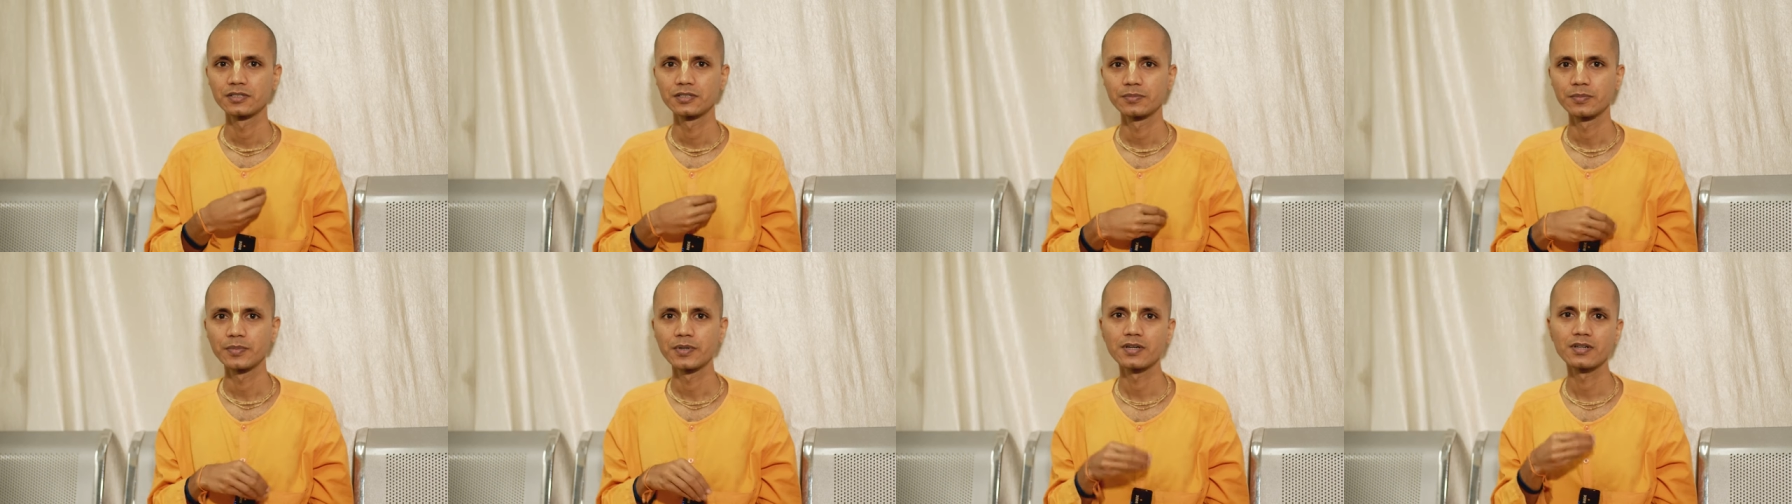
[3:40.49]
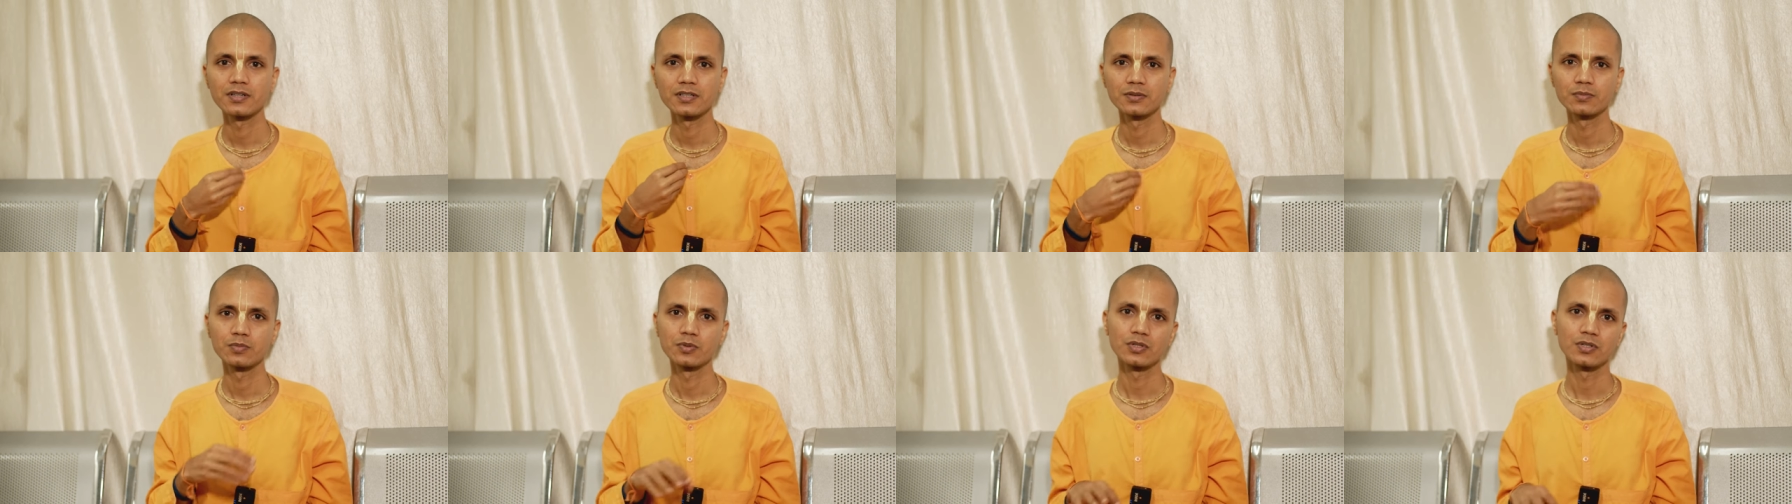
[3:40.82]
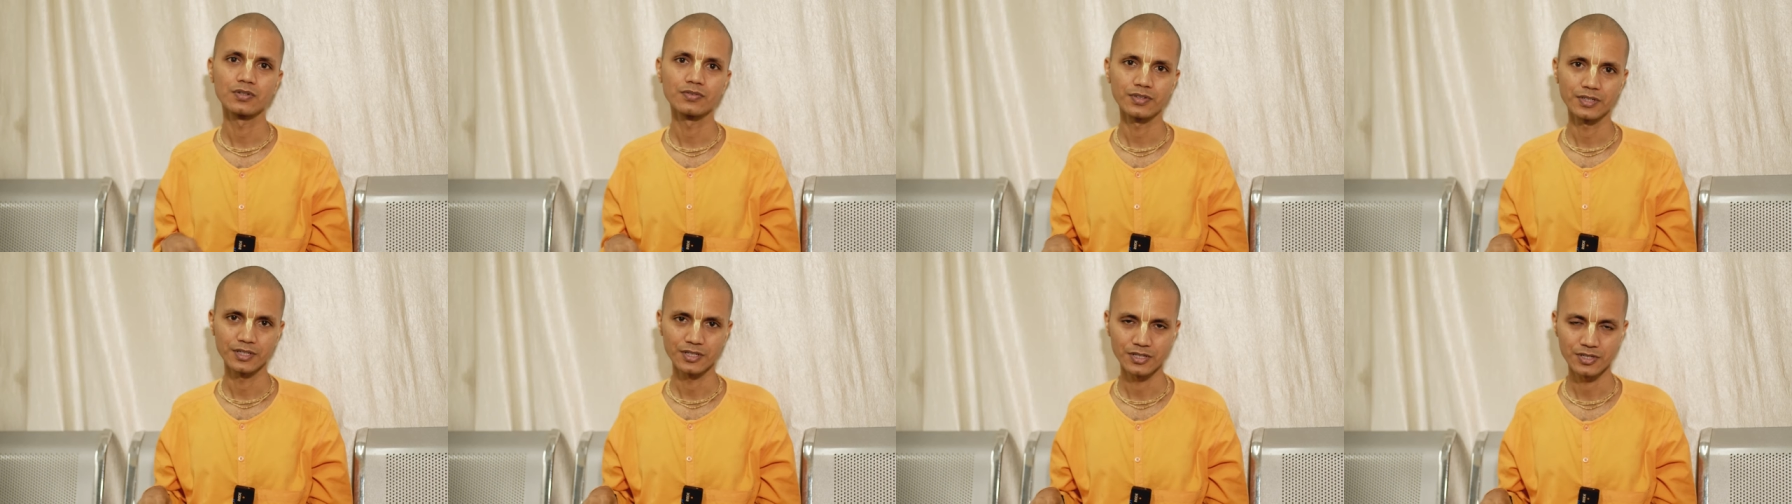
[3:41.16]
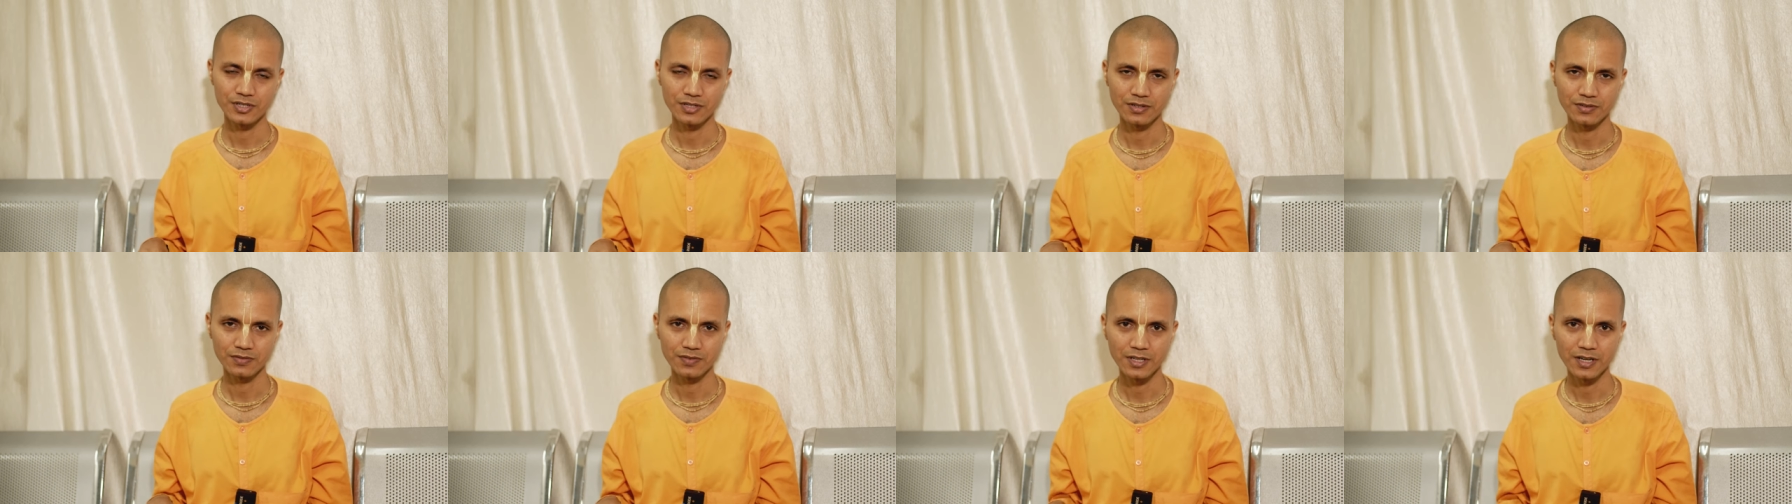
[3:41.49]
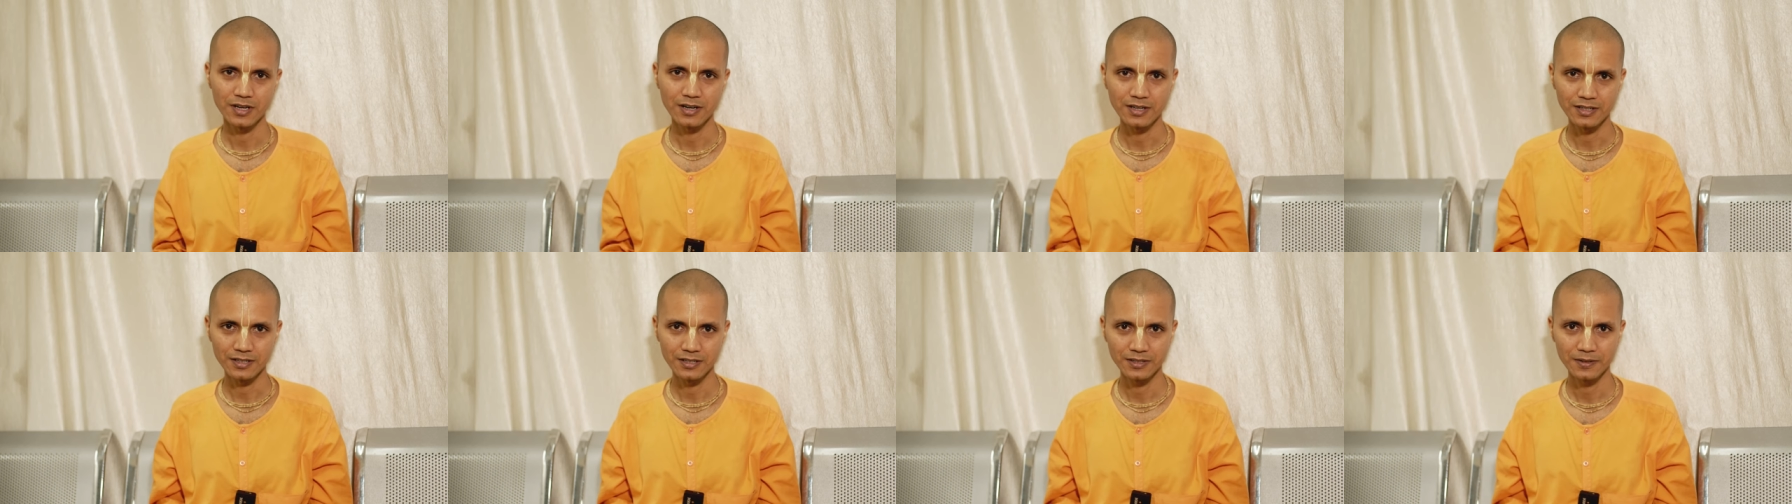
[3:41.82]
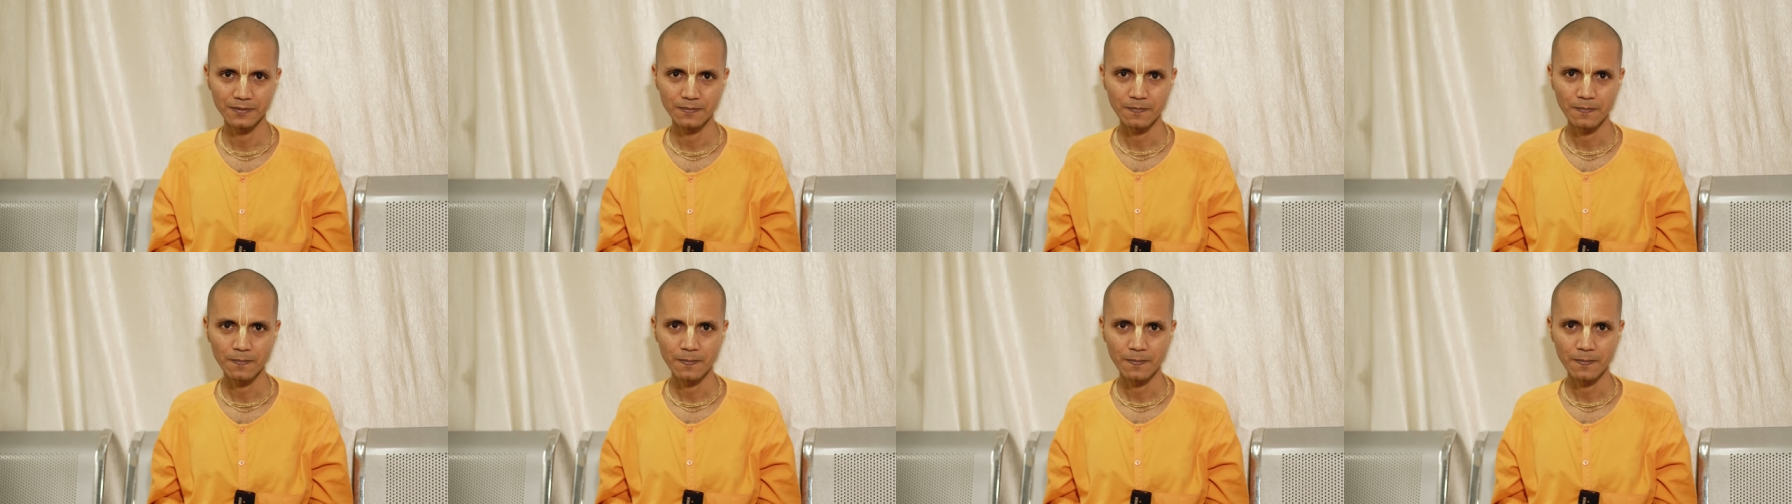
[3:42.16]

better the purification of the heart.